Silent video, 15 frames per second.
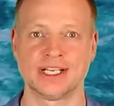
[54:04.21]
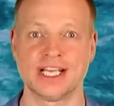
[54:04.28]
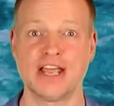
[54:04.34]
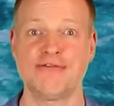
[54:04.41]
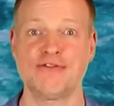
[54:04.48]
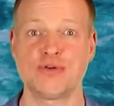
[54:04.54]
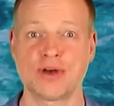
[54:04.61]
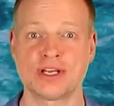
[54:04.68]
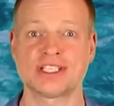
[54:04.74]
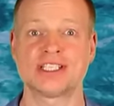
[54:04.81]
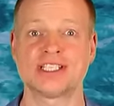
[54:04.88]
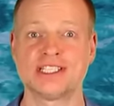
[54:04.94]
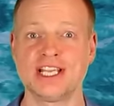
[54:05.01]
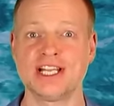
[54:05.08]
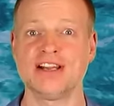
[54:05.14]
If you are
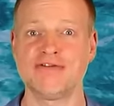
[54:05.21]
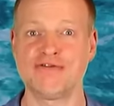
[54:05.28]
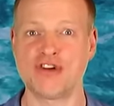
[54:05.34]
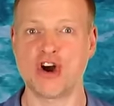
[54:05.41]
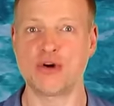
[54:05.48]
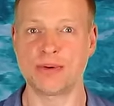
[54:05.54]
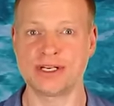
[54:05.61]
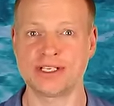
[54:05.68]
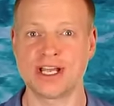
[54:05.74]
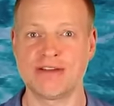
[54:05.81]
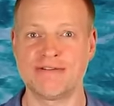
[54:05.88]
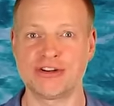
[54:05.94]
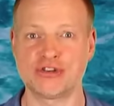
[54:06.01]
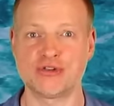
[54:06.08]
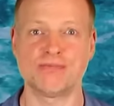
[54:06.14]
still worried
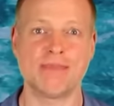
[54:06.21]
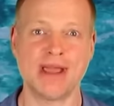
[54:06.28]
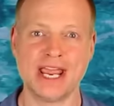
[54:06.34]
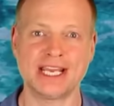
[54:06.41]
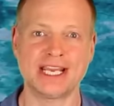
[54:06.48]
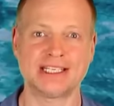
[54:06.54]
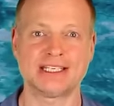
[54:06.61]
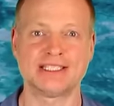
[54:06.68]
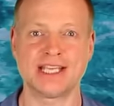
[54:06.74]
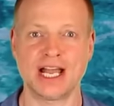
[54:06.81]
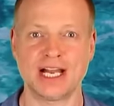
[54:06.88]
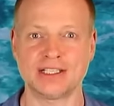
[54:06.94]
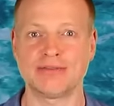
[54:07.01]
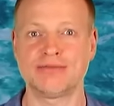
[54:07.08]
that you may get dealt